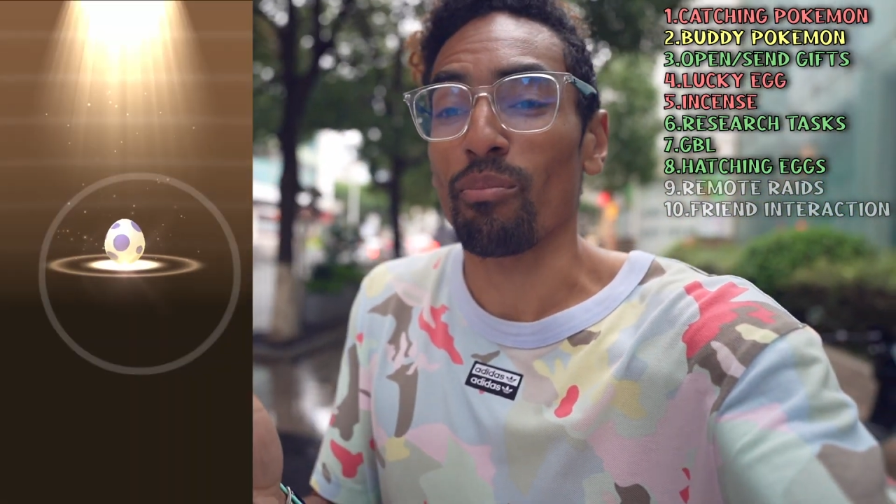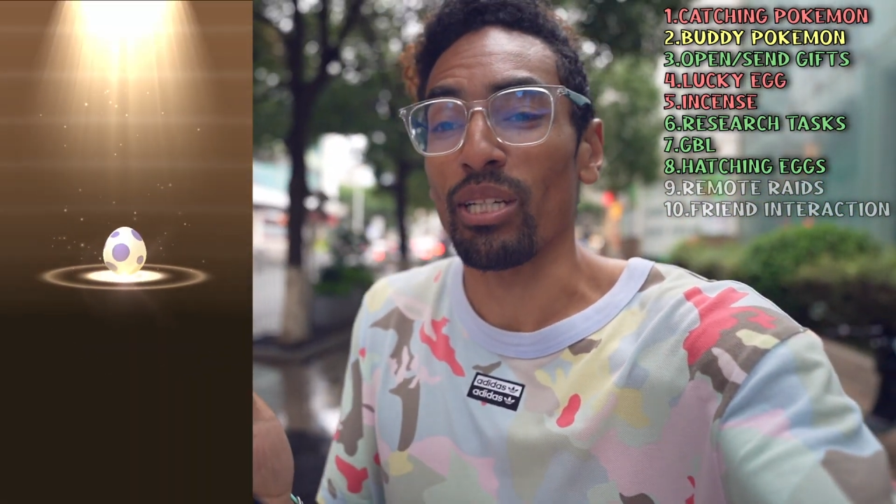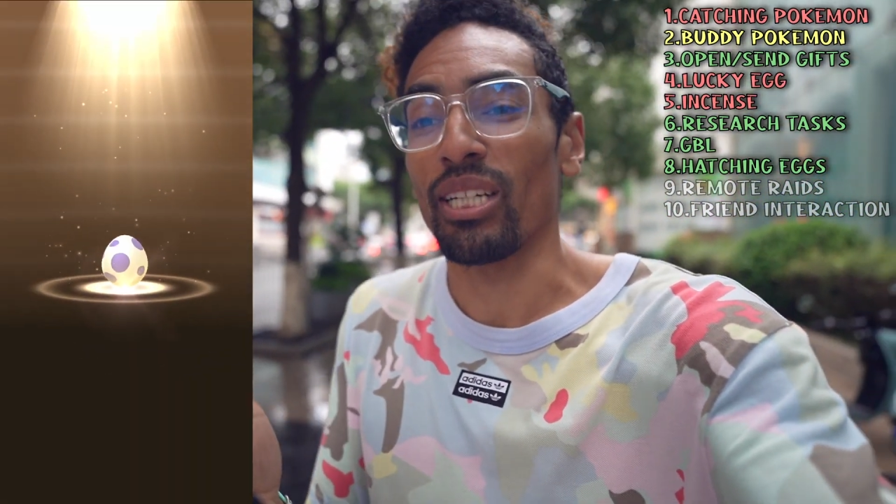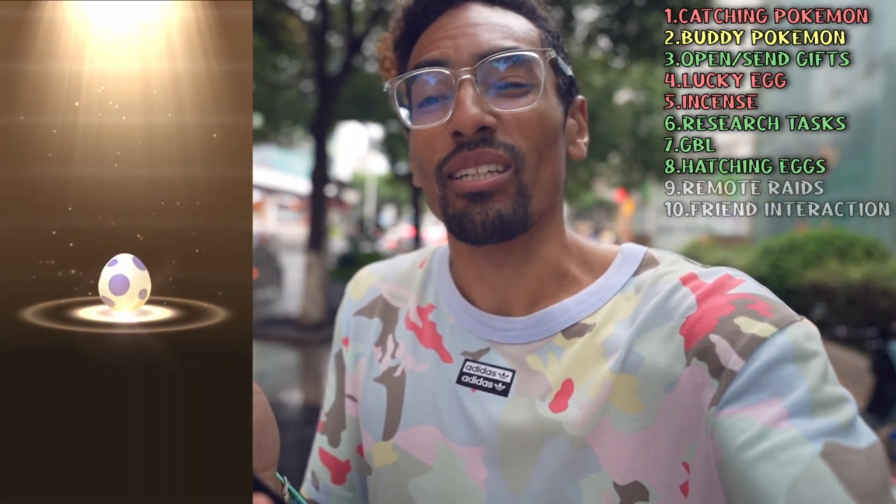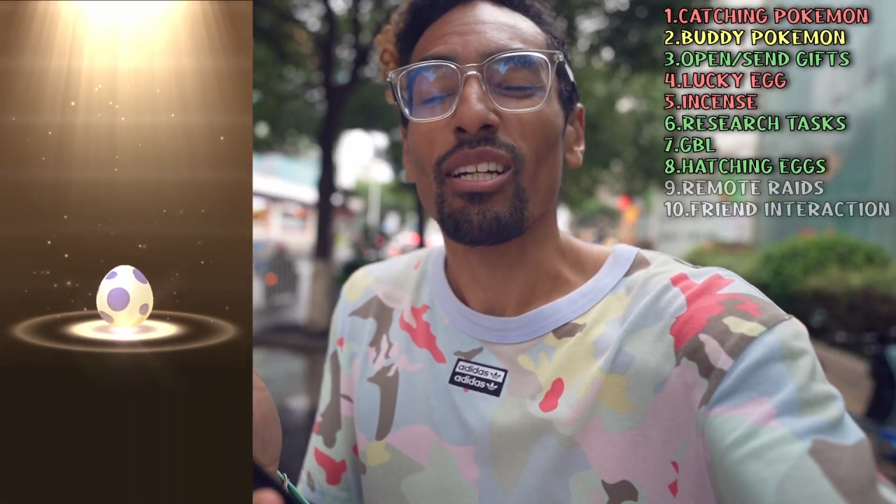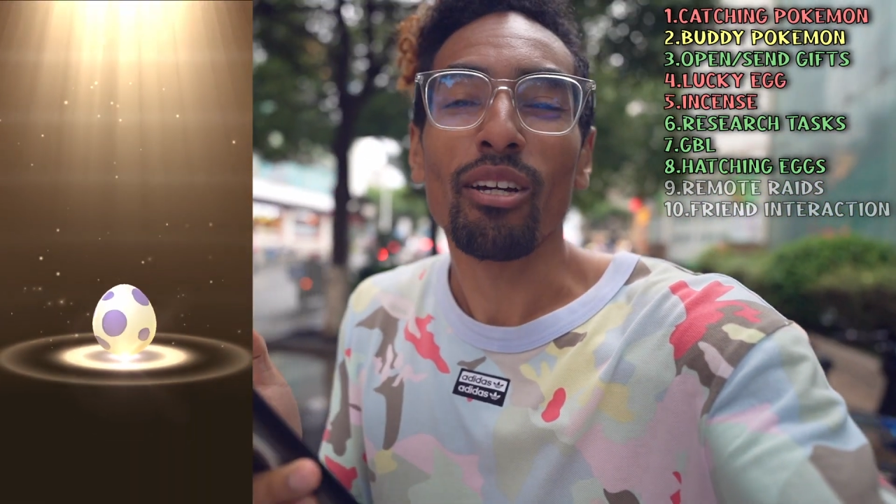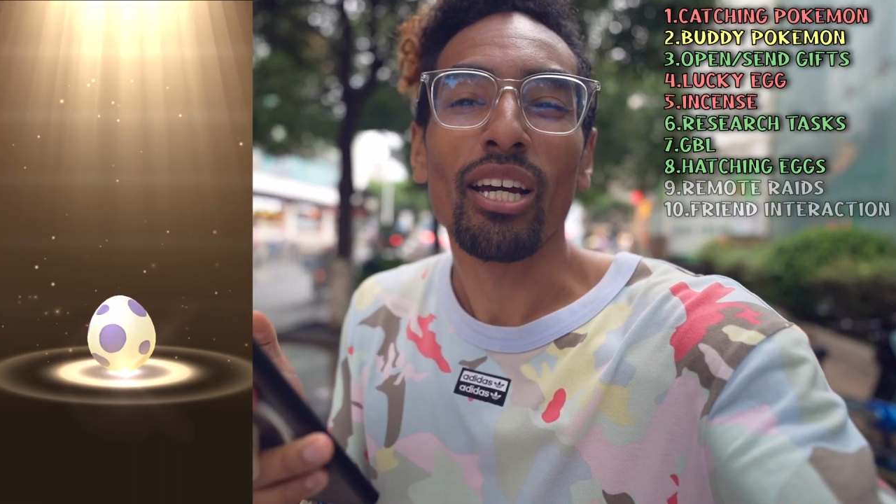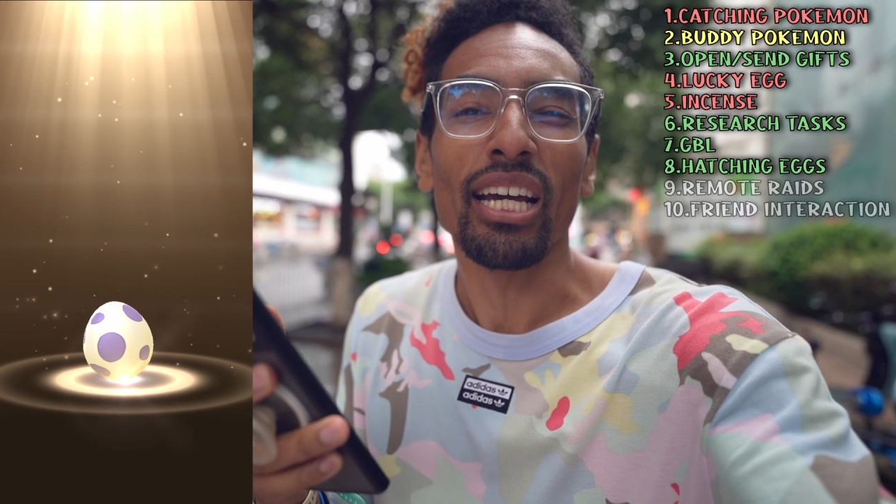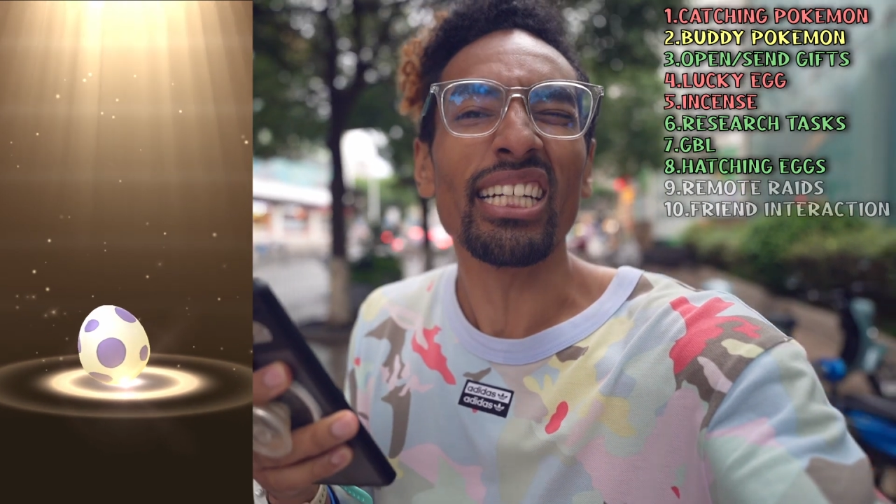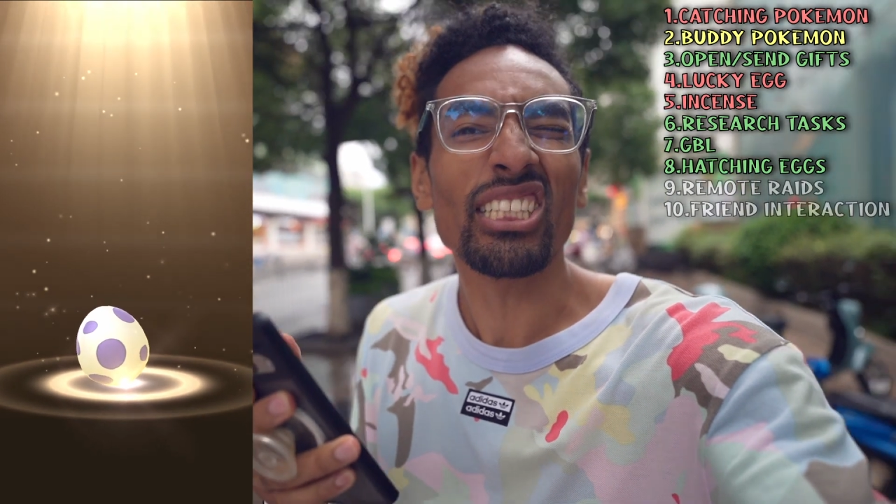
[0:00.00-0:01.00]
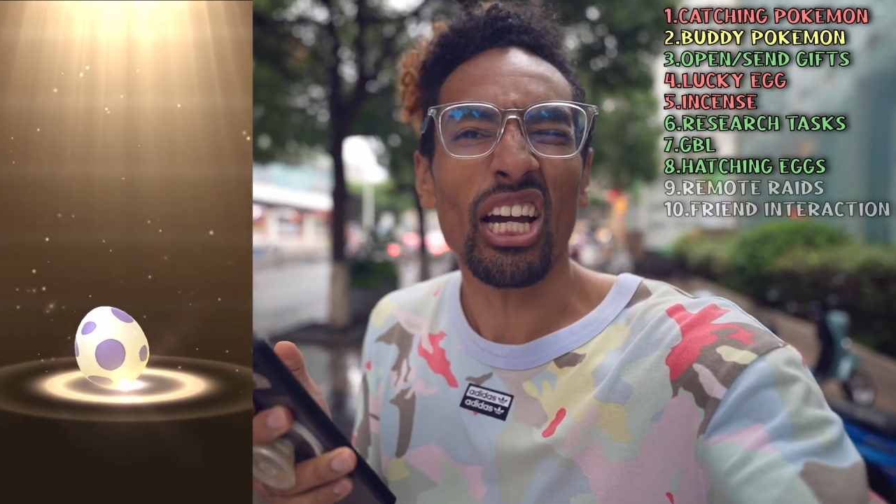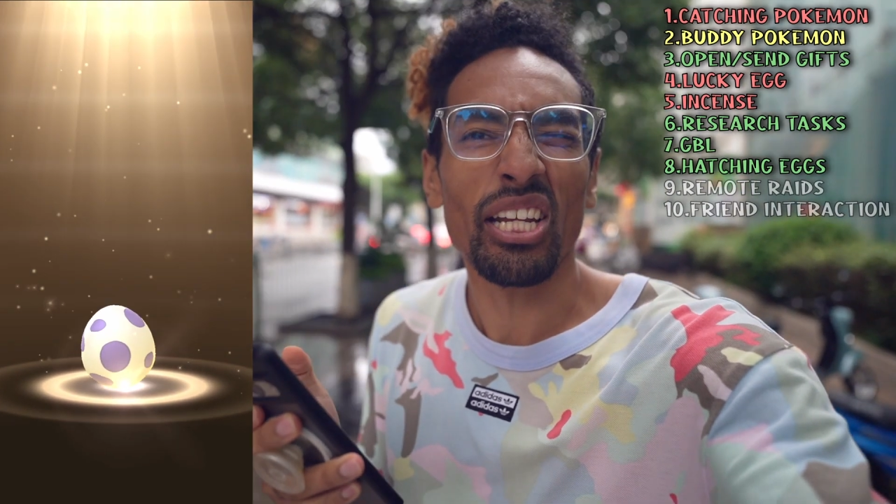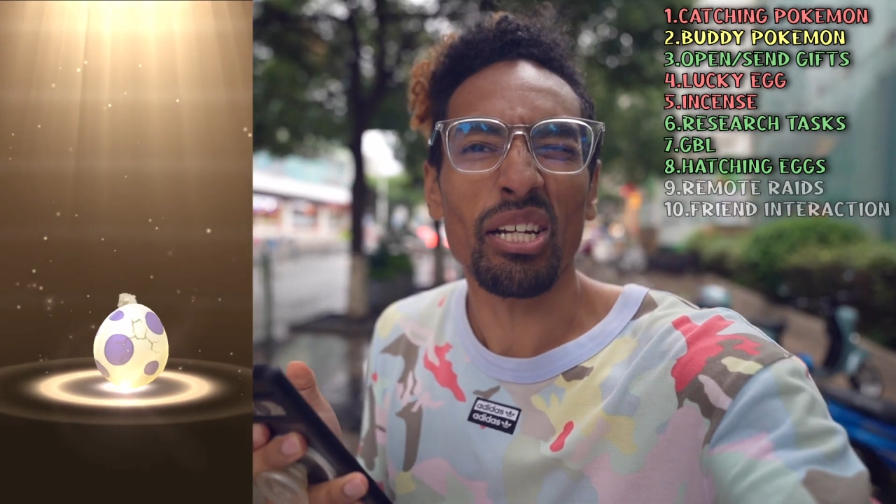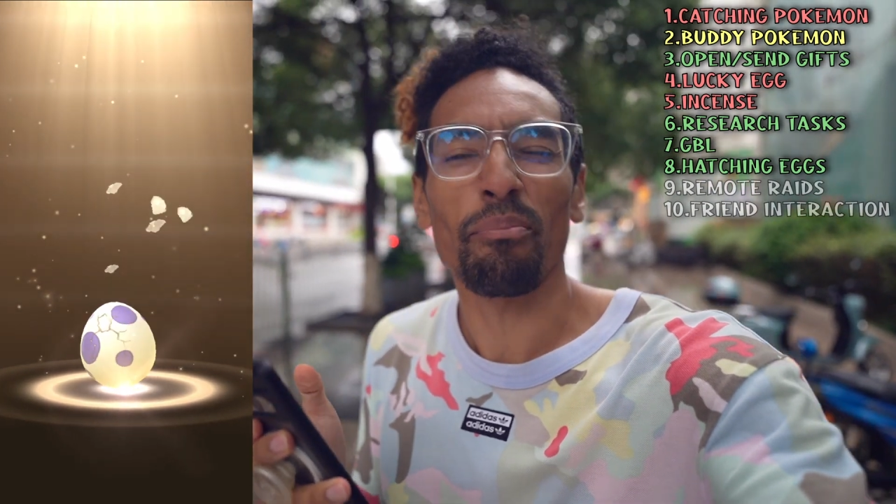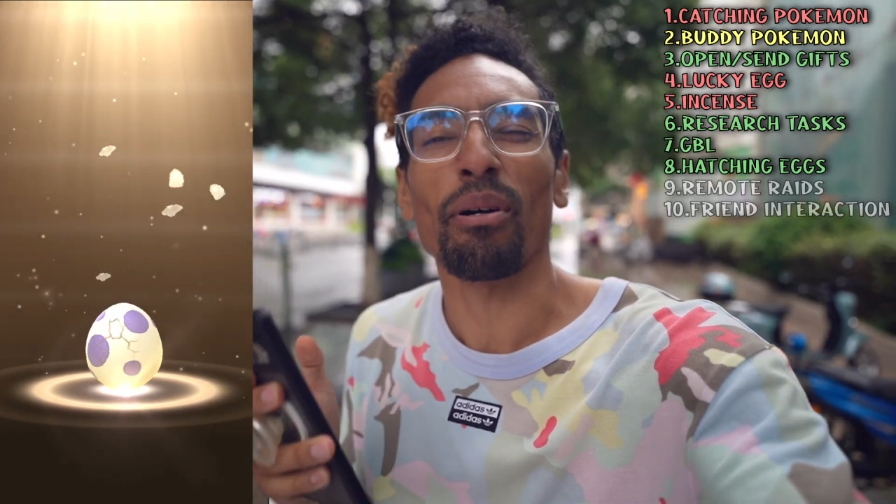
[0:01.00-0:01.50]
be in
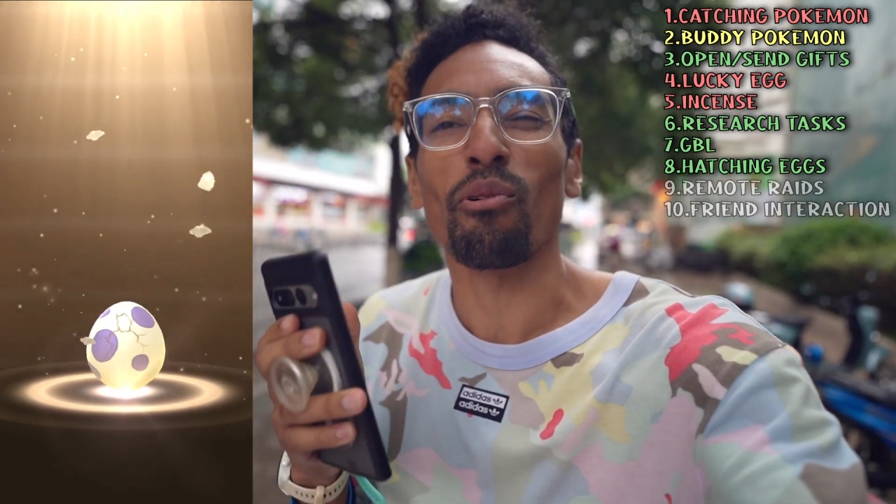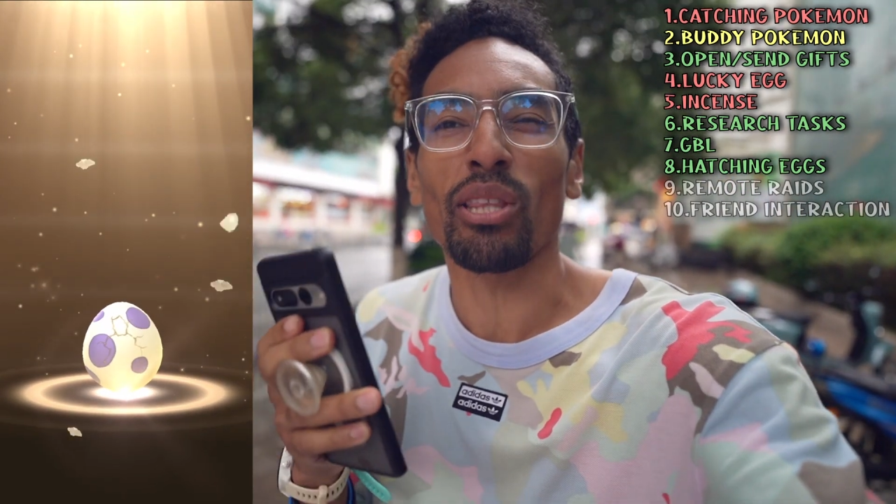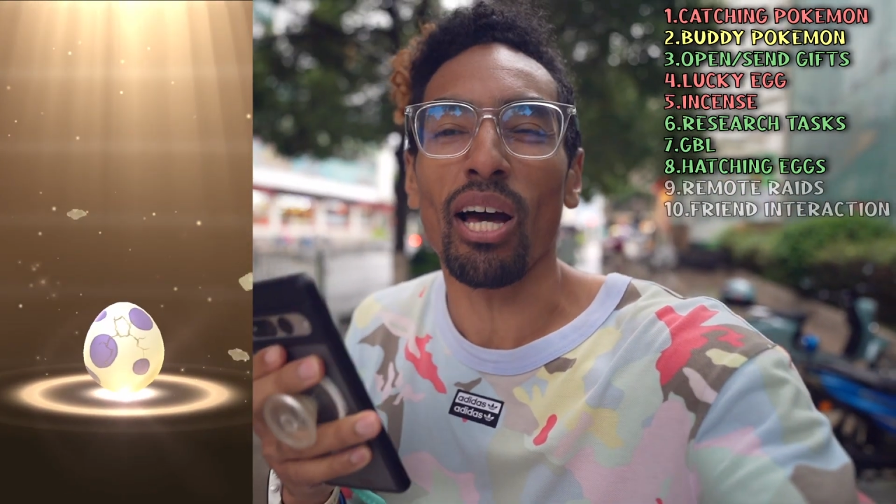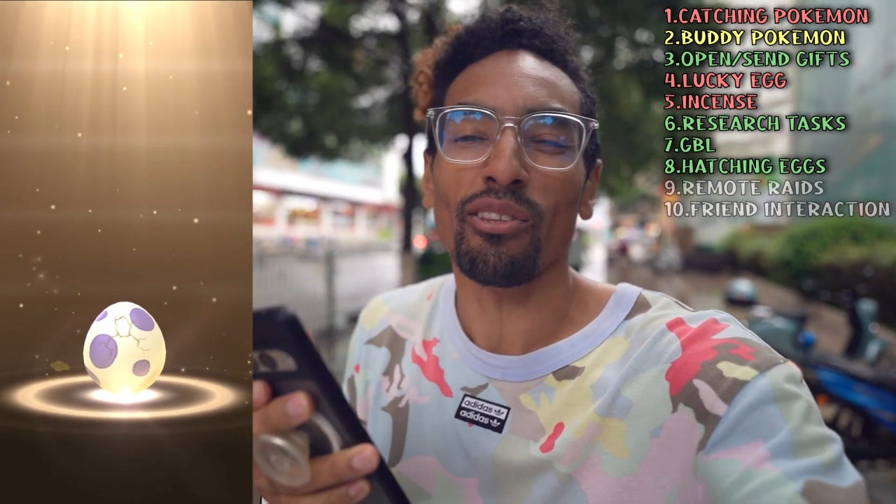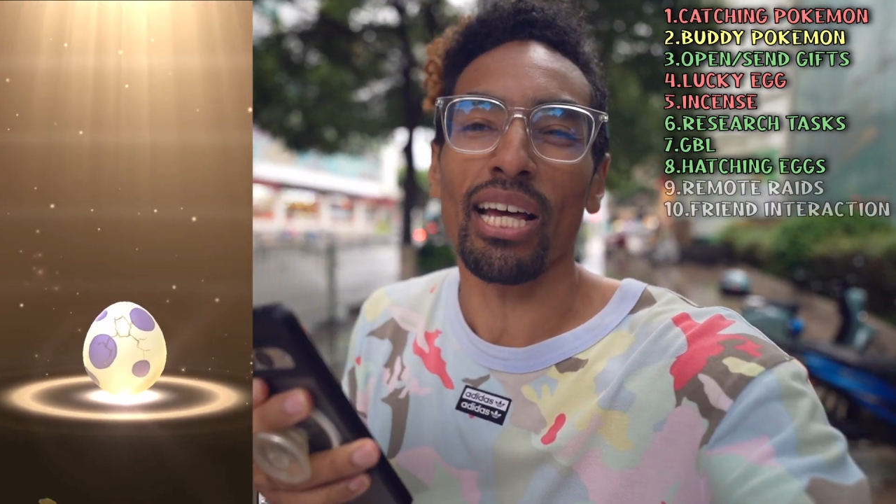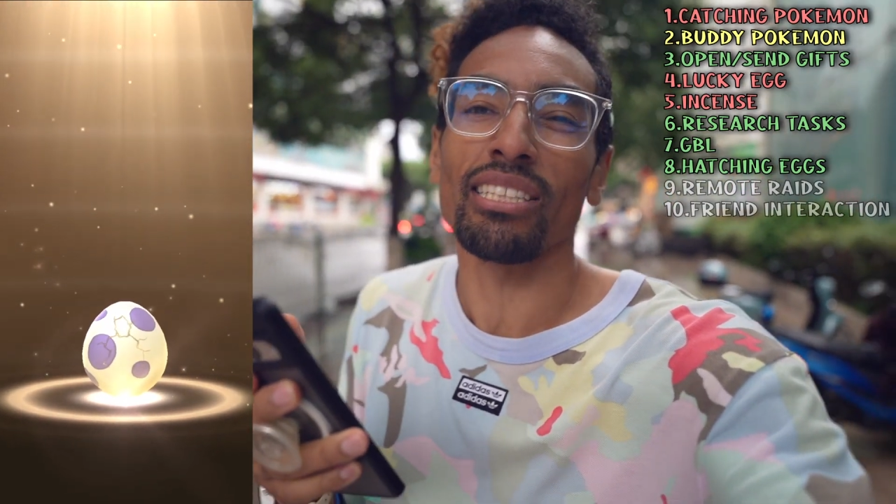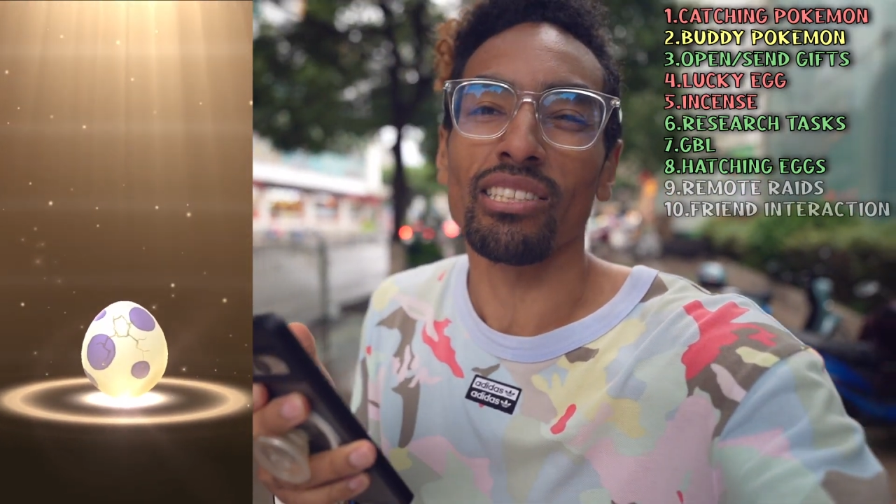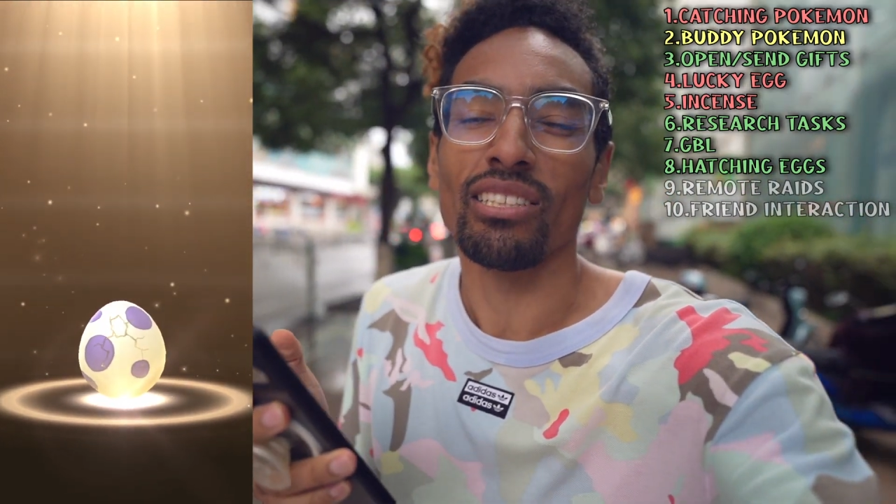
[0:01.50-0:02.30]
China, but without that